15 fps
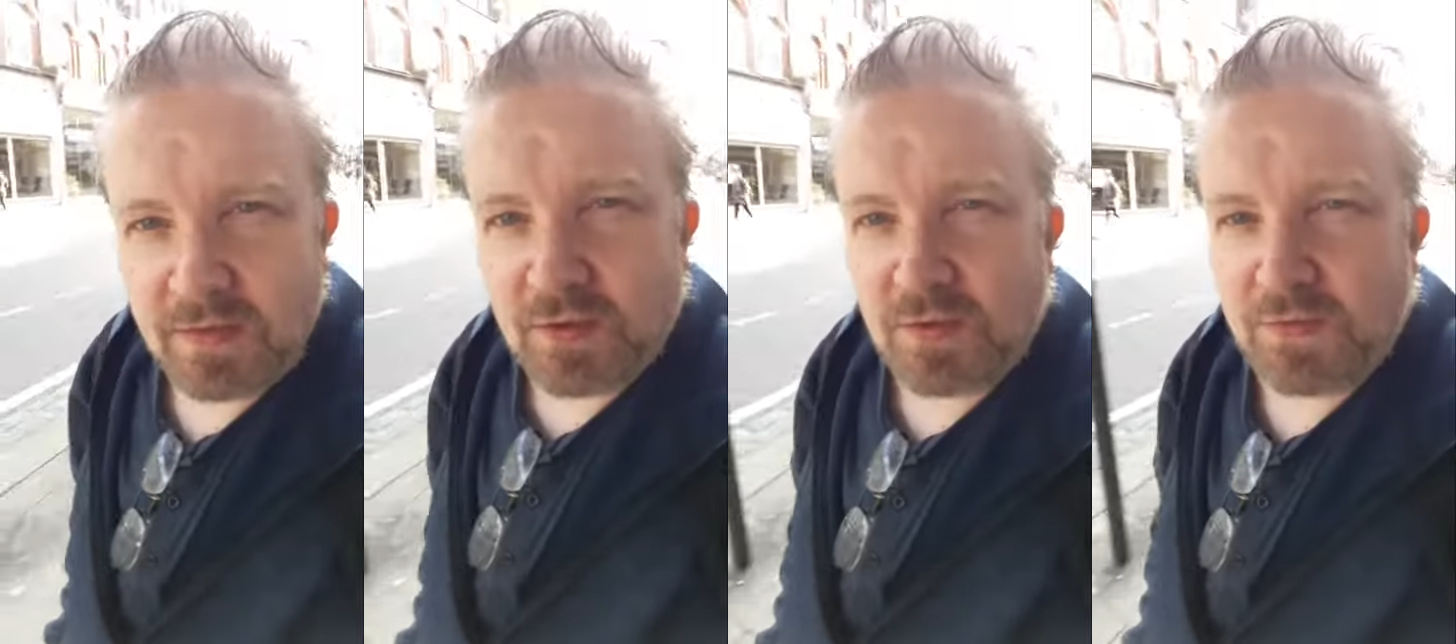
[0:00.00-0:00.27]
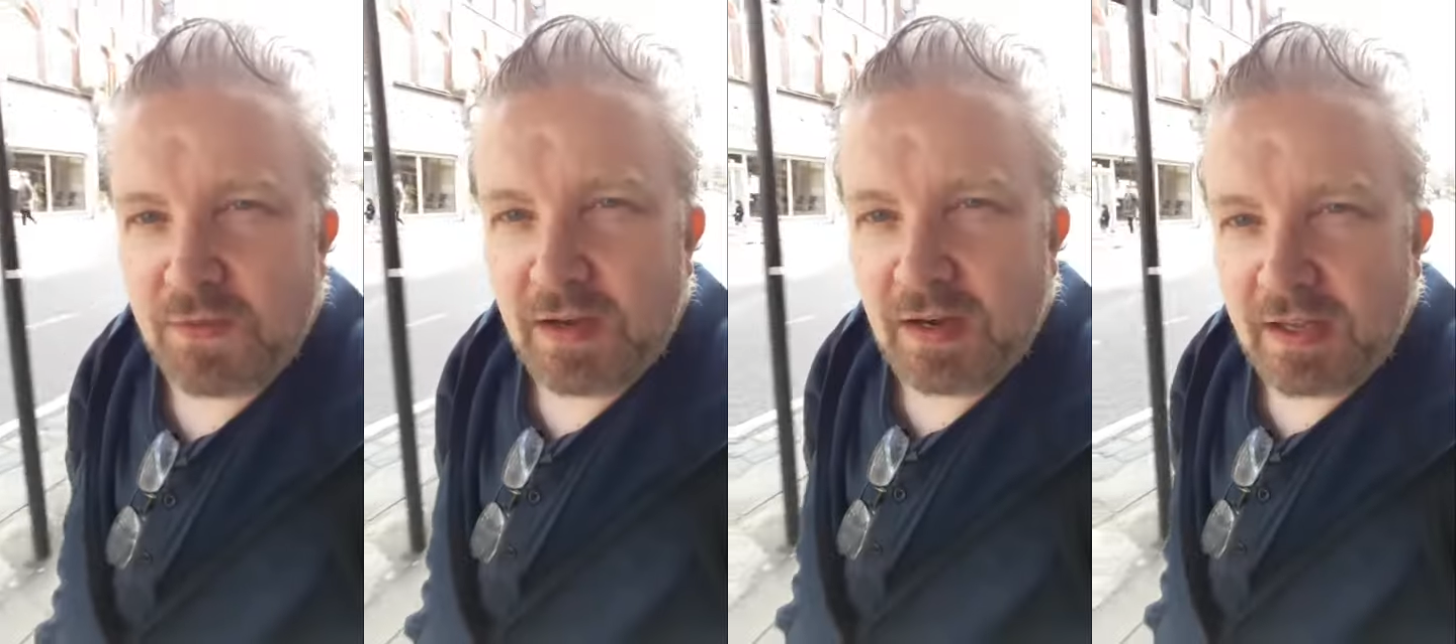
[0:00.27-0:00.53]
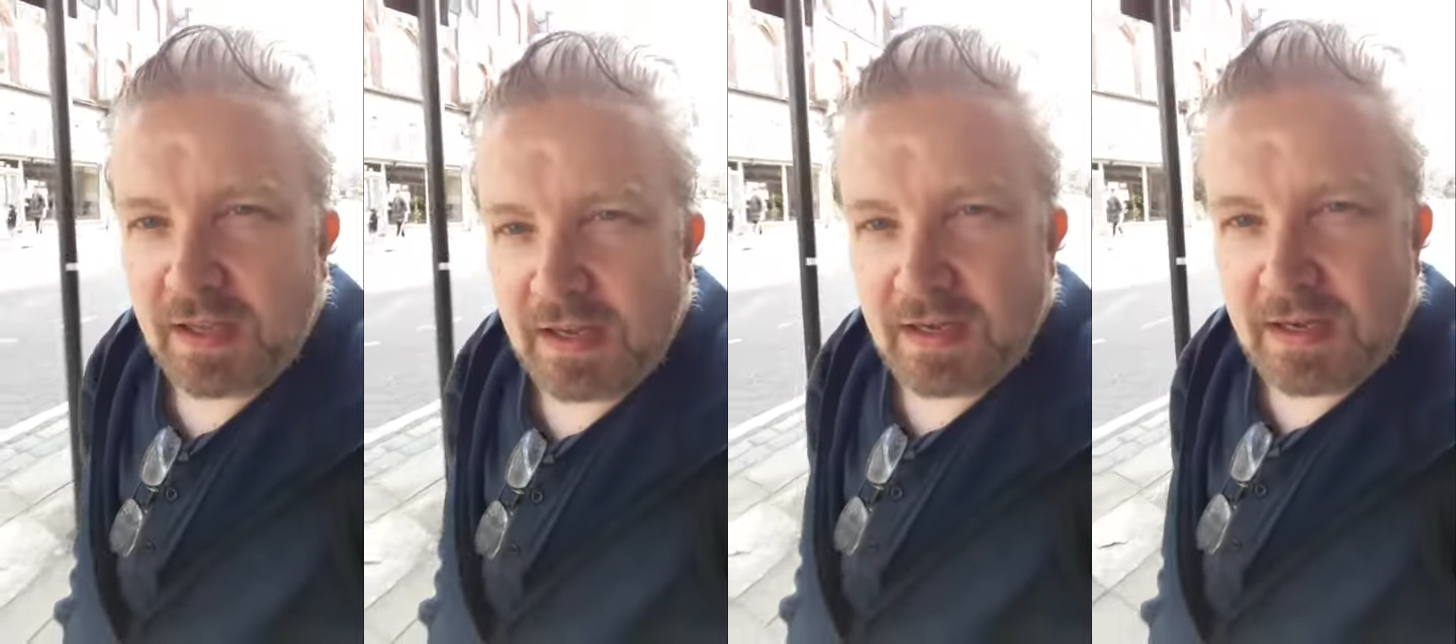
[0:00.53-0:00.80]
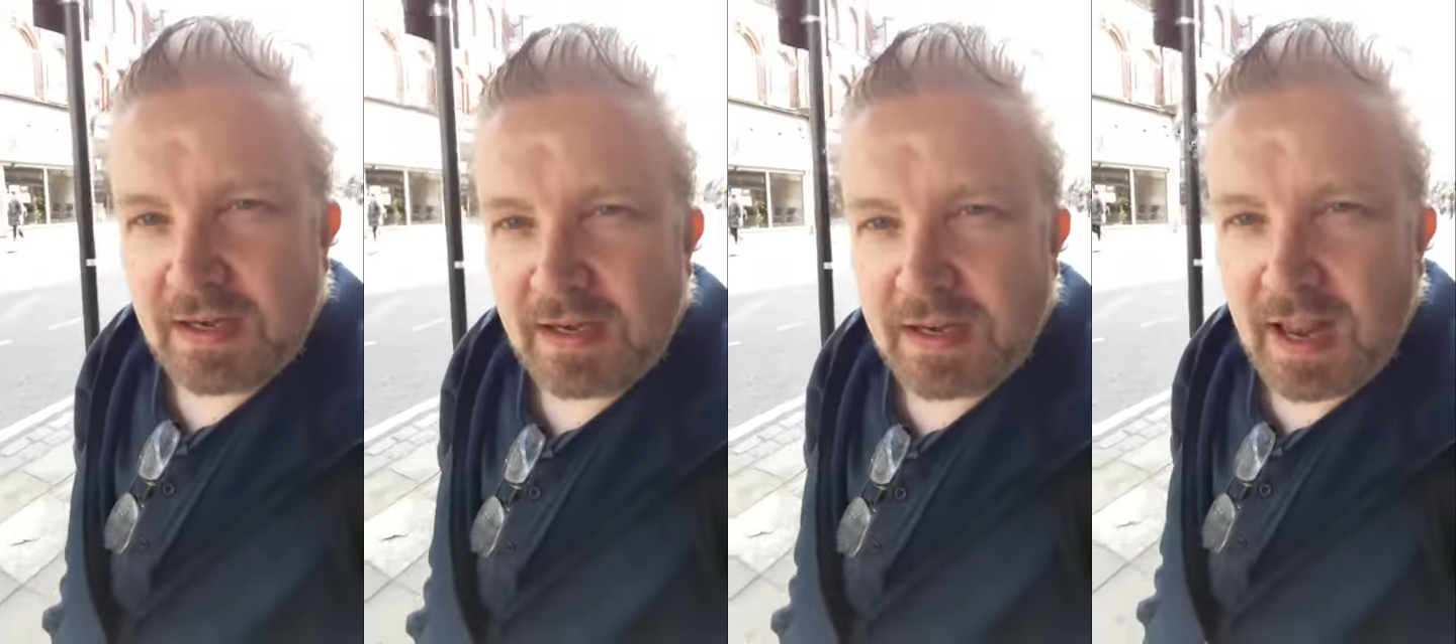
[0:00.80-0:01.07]
Just feel like it
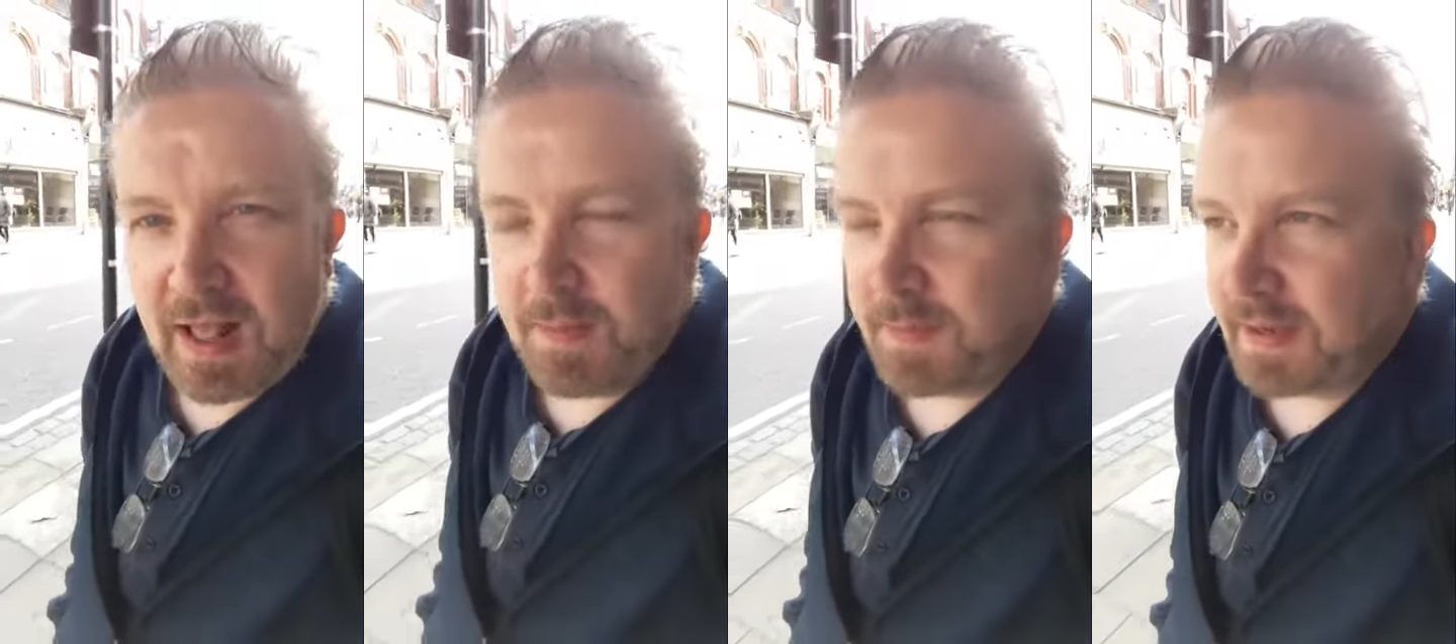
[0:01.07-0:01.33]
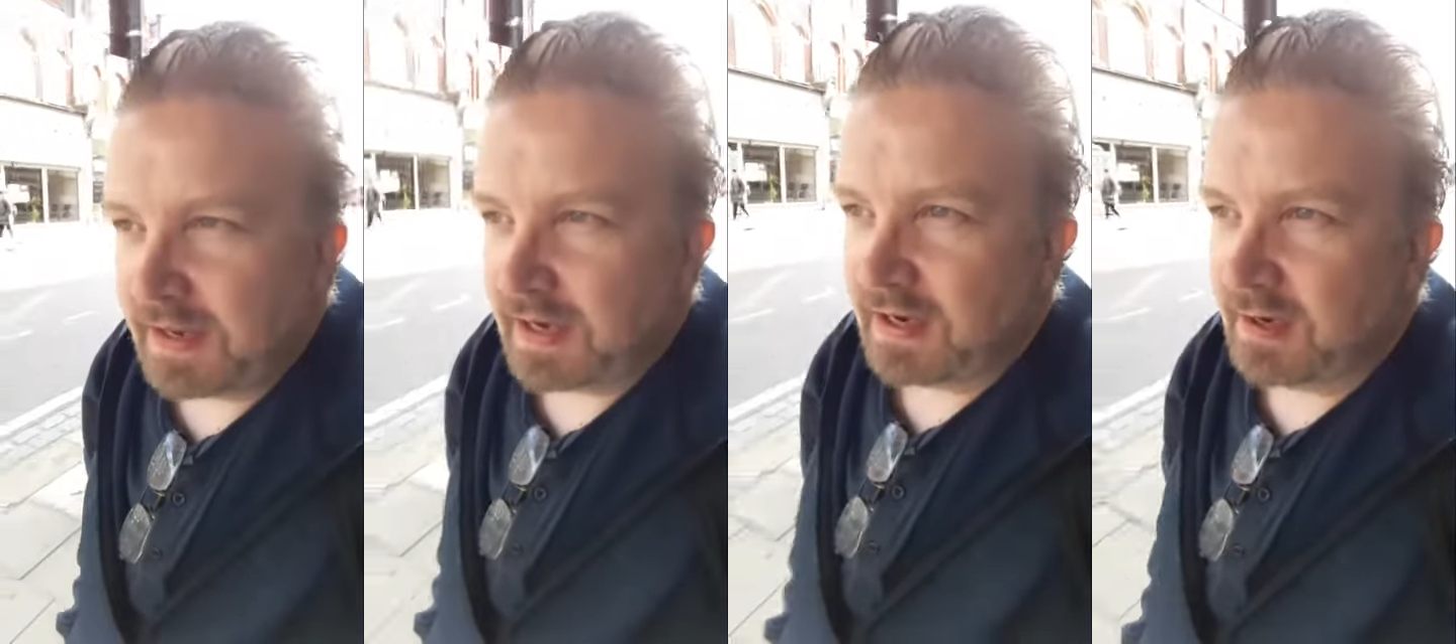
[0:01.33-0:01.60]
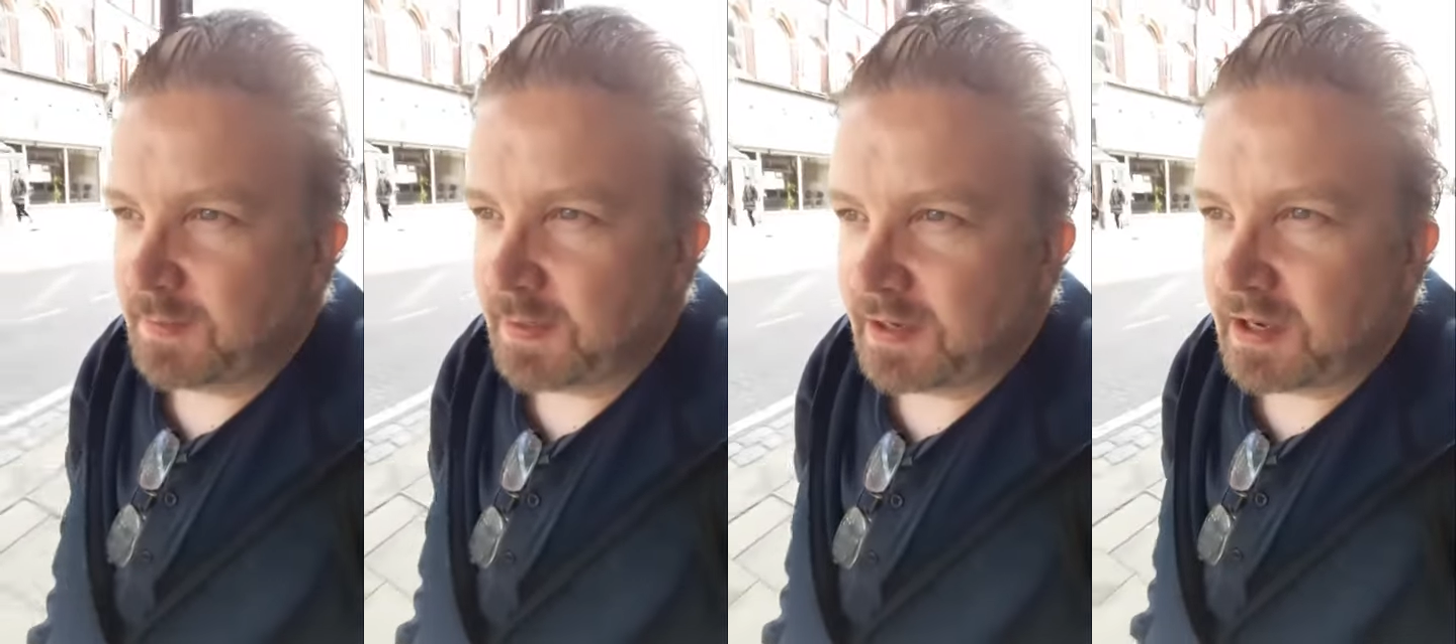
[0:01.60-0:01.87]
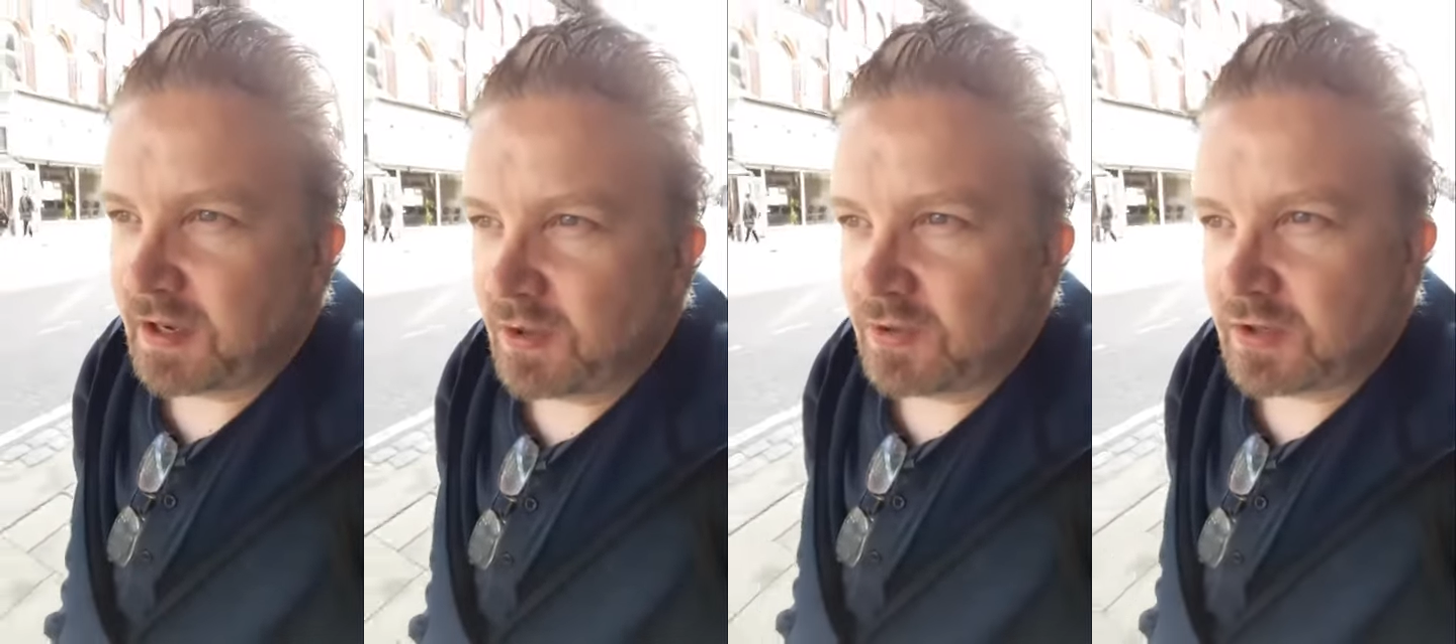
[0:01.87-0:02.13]
helped me get a little
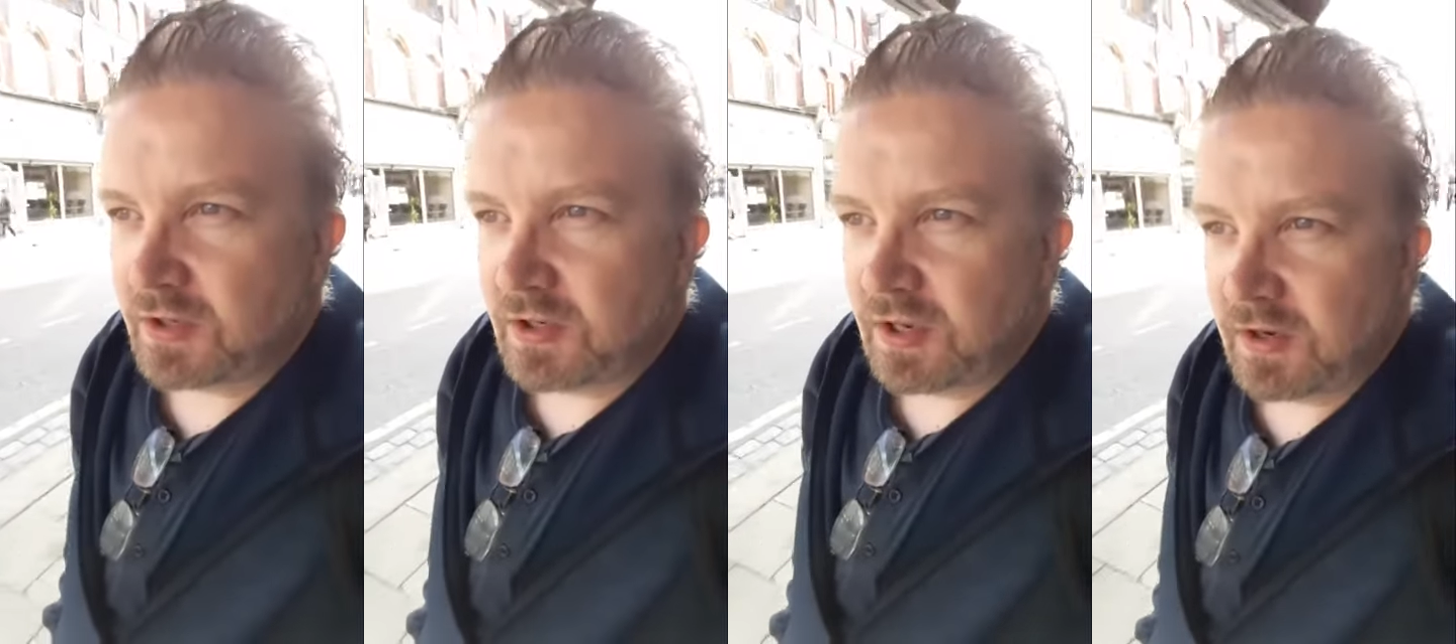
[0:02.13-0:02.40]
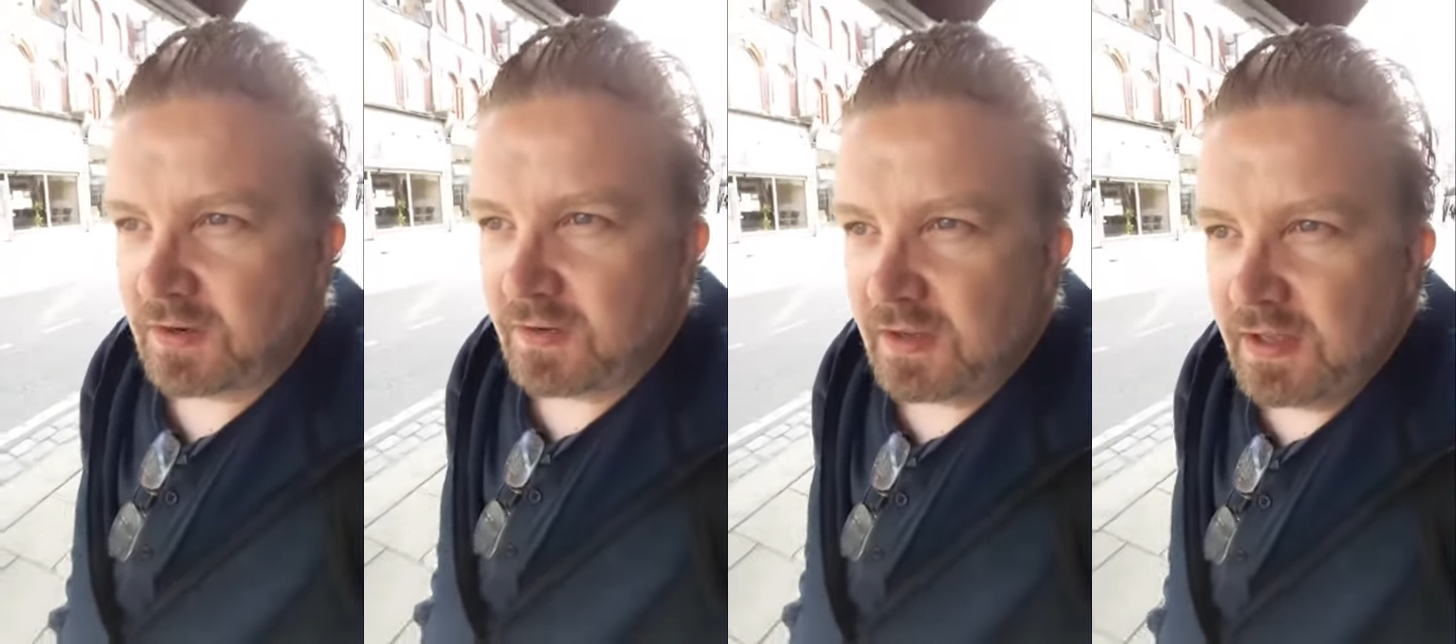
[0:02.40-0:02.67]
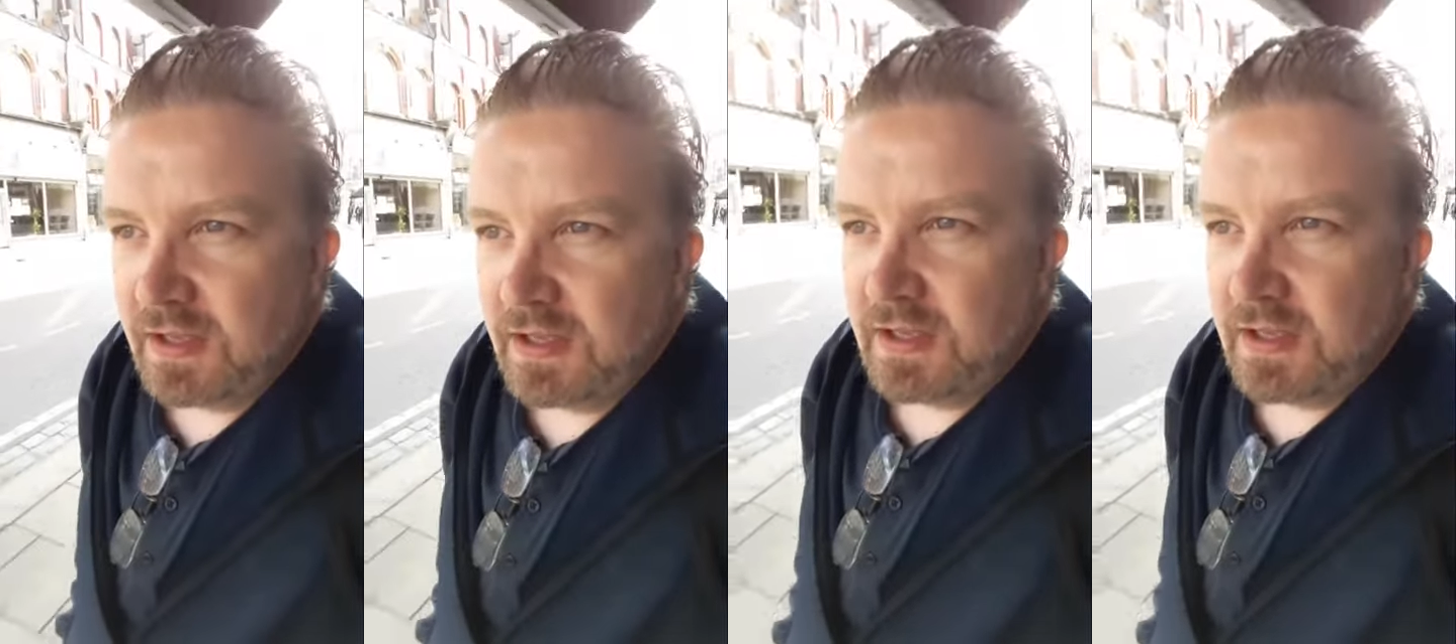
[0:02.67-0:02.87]
bit closer to kind of